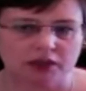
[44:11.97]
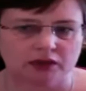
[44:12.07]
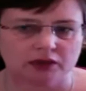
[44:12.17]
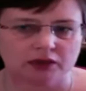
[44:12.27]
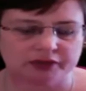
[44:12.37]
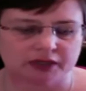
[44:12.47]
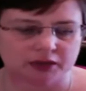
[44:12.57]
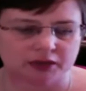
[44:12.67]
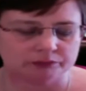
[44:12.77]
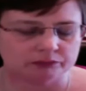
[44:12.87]
a lot of
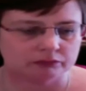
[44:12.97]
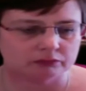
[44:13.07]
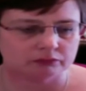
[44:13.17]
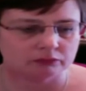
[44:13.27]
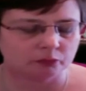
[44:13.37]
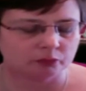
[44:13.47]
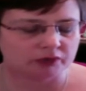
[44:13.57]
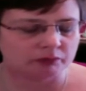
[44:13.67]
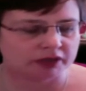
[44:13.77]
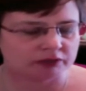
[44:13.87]

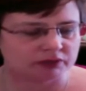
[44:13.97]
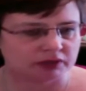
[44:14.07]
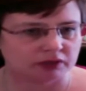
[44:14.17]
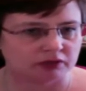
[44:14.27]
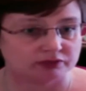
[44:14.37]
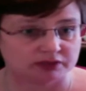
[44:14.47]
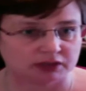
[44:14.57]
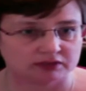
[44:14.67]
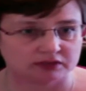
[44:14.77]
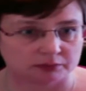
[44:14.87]
where I'm working with a lot of
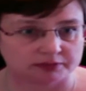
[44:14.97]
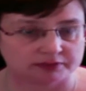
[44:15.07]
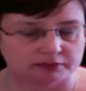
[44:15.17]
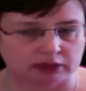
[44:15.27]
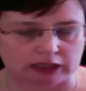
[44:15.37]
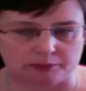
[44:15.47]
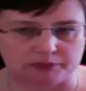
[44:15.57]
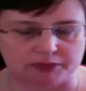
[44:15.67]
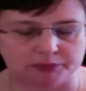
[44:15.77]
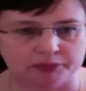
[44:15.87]
startups,
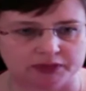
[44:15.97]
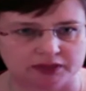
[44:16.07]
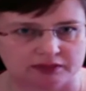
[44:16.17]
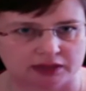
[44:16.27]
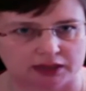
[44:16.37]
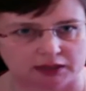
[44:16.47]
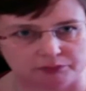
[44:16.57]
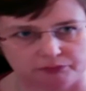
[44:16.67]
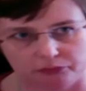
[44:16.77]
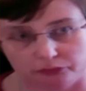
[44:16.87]
people with
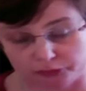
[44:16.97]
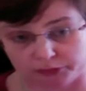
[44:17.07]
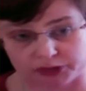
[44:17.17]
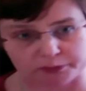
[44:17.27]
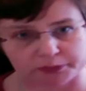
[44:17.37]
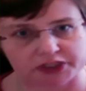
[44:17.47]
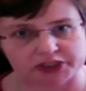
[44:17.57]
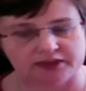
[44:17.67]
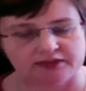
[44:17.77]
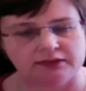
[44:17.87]
not much
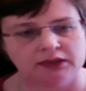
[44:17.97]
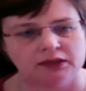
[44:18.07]
budget.